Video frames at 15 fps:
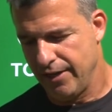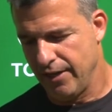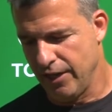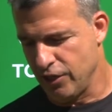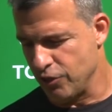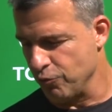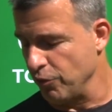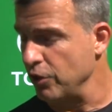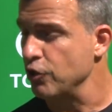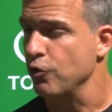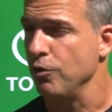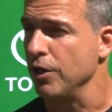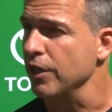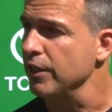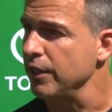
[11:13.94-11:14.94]
it's
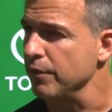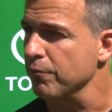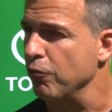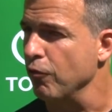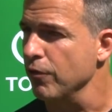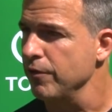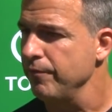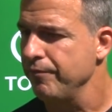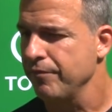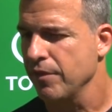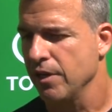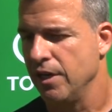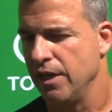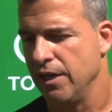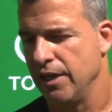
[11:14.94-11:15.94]
critically important.
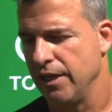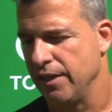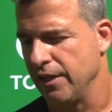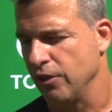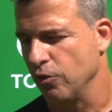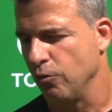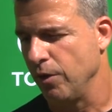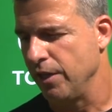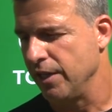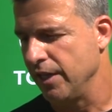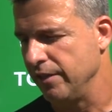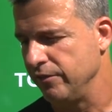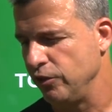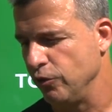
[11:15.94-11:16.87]
I think the way that